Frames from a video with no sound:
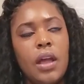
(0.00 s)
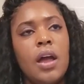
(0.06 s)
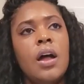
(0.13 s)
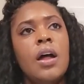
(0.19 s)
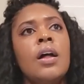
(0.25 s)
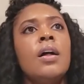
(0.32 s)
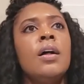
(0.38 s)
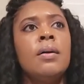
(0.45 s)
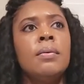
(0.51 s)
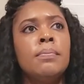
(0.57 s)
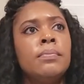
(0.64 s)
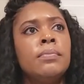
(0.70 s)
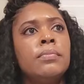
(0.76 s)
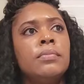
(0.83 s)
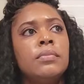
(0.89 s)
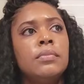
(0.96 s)

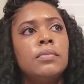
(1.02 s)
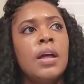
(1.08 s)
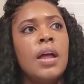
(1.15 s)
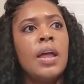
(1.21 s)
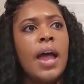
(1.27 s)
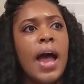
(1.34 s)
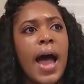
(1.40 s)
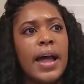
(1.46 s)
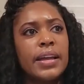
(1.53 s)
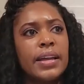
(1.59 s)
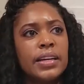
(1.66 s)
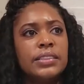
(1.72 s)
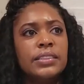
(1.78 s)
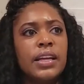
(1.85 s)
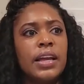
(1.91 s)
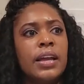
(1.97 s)
I
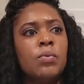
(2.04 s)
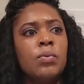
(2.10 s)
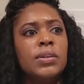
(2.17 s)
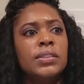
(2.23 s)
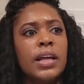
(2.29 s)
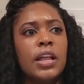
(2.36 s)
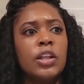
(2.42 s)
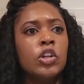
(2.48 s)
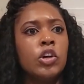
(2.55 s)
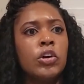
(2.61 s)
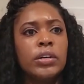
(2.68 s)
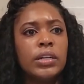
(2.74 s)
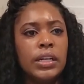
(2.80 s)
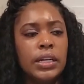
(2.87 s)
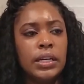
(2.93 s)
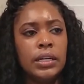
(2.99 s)
guess it was a
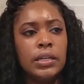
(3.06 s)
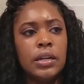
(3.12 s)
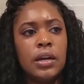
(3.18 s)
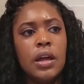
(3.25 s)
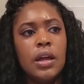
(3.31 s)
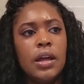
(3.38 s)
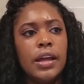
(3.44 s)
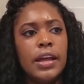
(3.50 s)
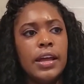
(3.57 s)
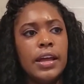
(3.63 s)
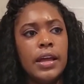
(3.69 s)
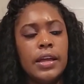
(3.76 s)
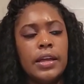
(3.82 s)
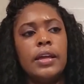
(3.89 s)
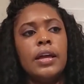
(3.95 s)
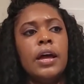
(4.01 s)
learning
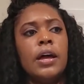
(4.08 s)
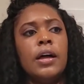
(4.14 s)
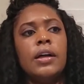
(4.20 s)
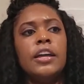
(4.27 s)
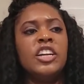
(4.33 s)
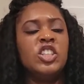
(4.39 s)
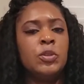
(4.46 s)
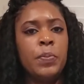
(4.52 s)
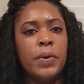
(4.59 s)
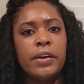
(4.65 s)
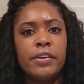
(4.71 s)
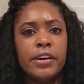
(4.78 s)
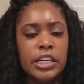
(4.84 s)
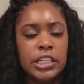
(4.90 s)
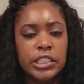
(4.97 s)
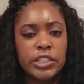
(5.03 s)

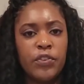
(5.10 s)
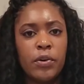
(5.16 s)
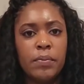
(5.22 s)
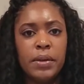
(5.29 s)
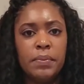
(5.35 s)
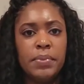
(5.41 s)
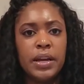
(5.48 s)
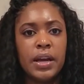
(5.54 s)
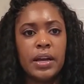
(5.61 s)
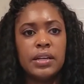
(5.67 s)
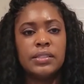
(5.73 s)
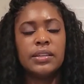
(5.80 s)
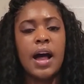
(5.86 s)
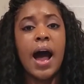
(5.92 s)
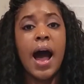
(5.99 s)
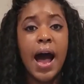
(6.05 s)
experience for me, because
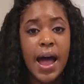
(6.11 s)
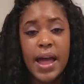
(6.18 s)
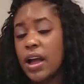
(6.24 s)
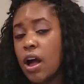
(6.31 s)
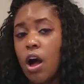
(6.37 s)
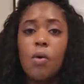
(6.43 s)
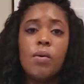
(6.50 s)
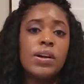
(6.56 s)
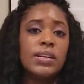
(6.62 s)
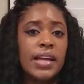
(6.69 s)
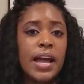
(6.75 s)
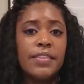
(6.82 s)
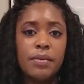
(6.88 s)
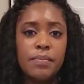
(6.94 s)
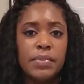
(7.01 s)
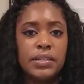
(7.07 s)
I always
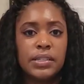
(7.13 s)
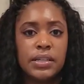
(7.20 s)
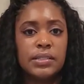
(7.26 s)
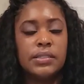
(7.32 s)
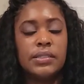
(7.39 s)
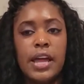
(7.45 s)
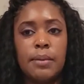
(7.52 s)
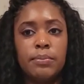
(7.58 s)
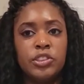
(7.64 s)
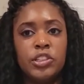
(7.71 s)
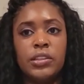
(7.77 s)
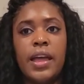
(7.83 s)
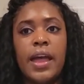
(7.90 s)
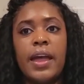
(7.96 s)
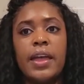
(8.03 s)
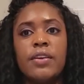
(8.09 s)
had the misconception
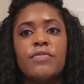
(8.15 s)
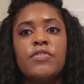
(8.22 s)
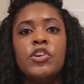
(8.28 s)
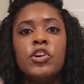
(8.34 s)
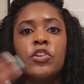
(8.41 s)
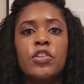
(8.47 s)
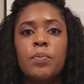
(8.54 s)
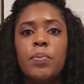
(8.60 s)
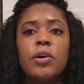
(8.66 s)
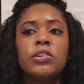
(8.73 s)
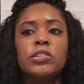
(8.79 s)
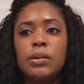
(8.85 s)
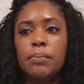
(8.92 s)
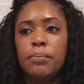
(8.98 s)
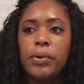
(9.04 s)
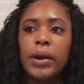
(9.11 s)
that if you're the
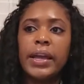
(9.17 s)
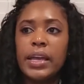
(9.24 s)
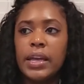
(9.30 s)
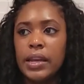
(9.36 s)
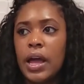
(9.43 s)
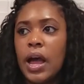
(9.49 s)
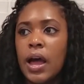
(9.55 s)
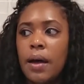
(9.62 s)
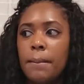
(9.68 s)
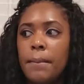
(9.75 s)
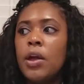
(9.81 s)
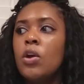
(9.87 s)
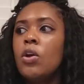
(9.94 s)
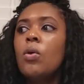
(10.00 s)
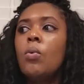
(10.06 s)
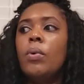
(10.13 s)
person breaking up
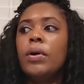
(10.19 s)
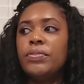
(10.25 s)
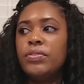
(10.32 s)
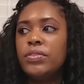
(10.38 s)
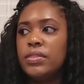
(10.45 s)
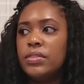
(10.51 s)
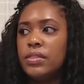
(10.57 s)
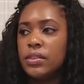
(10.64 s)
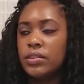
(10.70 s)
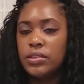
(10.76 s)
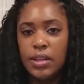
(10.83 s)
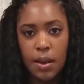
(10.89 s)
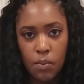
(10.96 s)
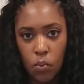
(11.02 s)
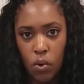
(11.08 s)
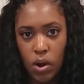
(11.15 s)
with
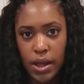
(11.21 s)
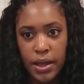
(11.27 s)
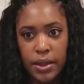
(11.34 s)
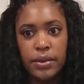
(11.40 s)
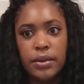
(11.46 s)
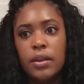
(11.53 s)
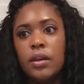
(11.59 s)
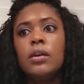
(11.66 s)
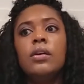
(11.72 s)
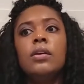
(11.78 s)
someone,